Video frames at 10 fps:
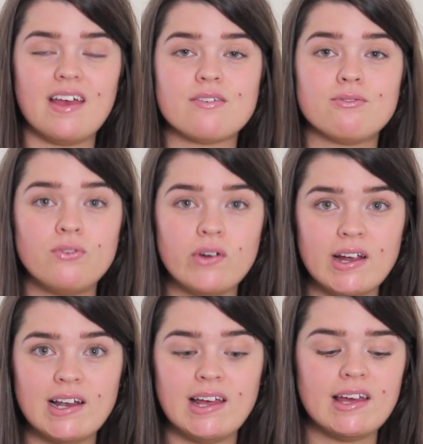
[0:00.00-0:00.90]
It's
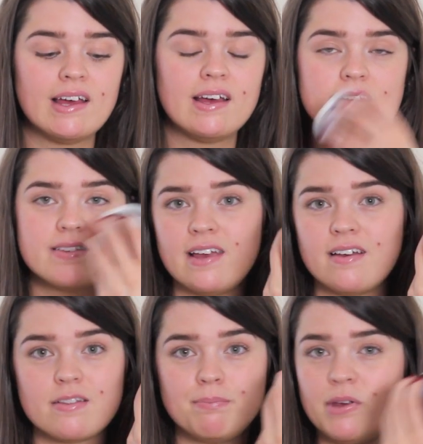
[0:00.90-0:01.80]
really
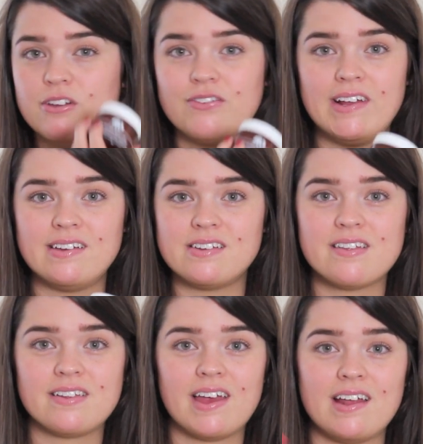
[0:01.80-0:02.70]
sinks beautifully into
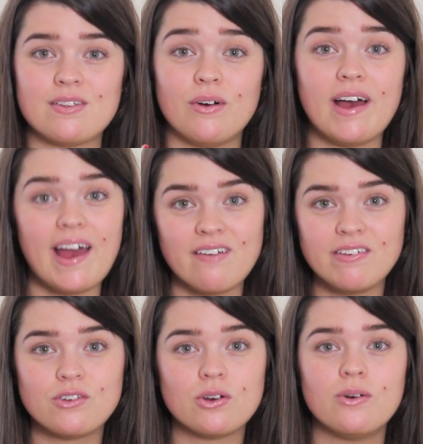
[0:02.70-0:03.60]
the skin. It's not
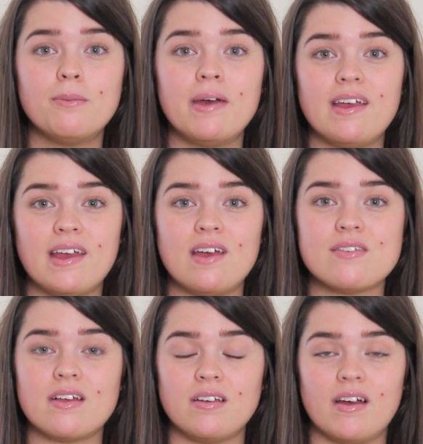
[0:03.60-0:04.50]
heavy at all, but it
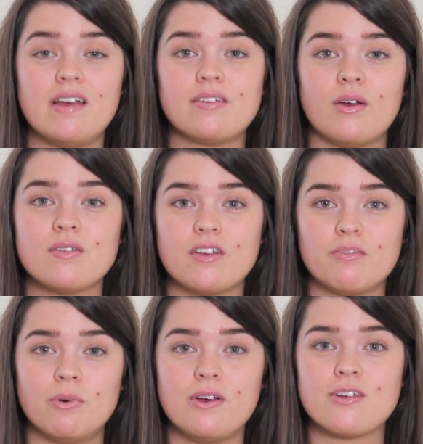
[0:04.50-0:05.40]
gives a nice dose
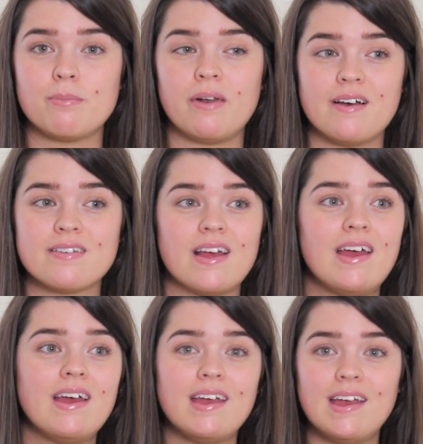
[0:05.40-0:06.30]
of moisture. Plus
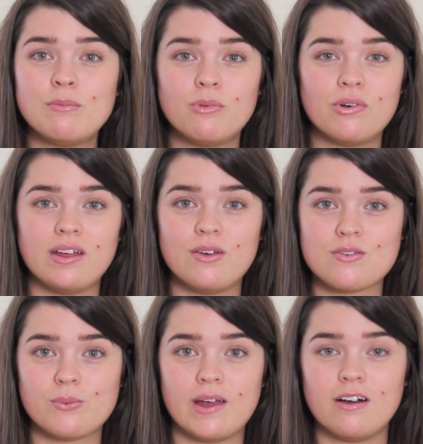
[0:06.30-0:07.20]
in the morning you
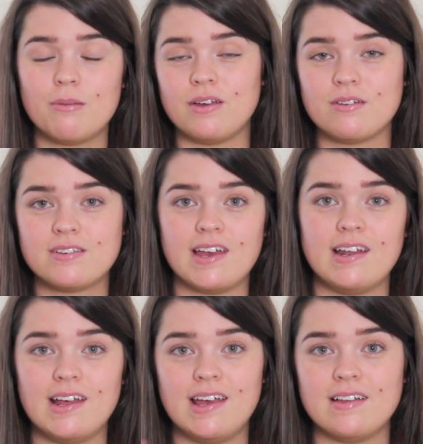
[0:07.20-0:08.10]
just wake up and your
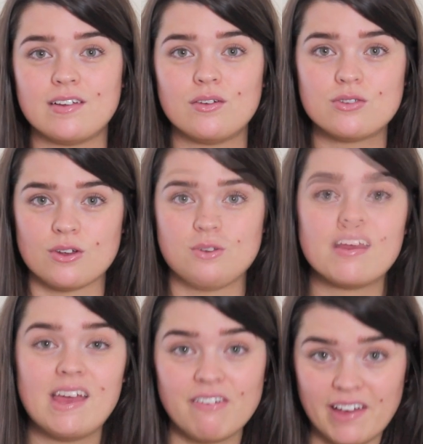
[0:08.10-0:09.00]
skin is so
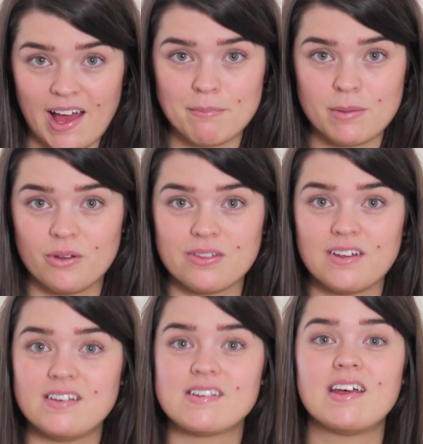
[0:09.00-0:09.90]
smooth. If I can be
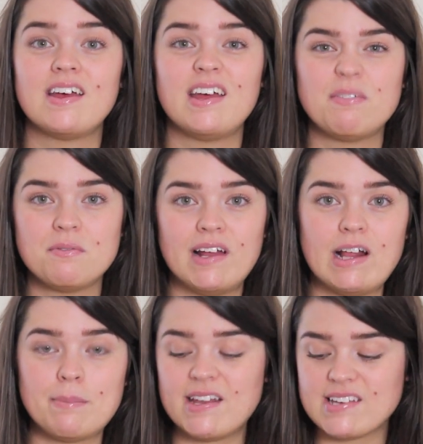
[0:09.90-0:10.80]
bothered, if I'm
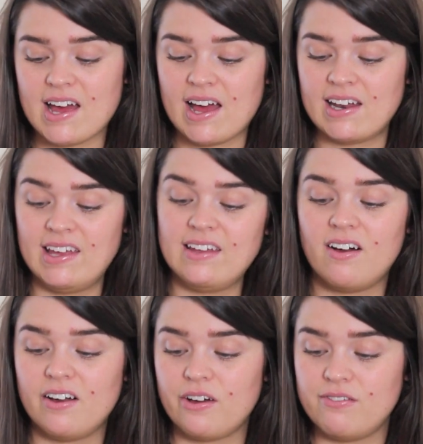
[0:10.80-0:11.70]
feeling a bit tanny,
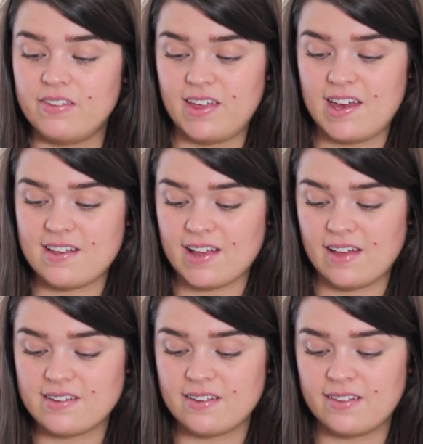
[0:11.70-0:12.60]
I go for this,
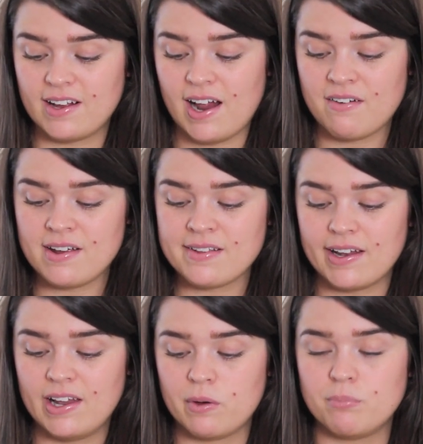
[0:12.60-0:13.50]
and this is the
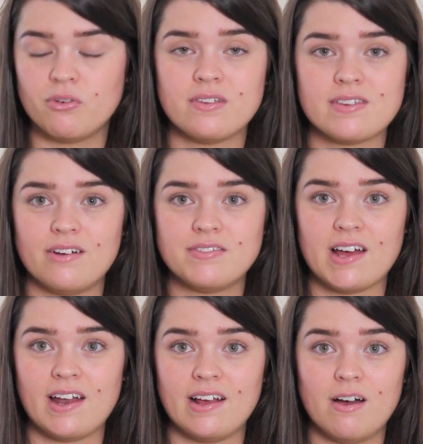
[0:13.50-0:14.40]
Clarins Liquid Bronze Self
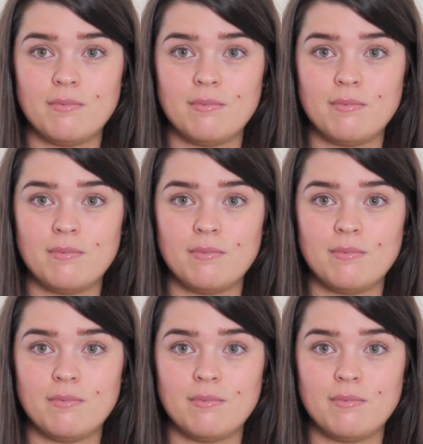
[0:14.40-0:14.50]
Tanning.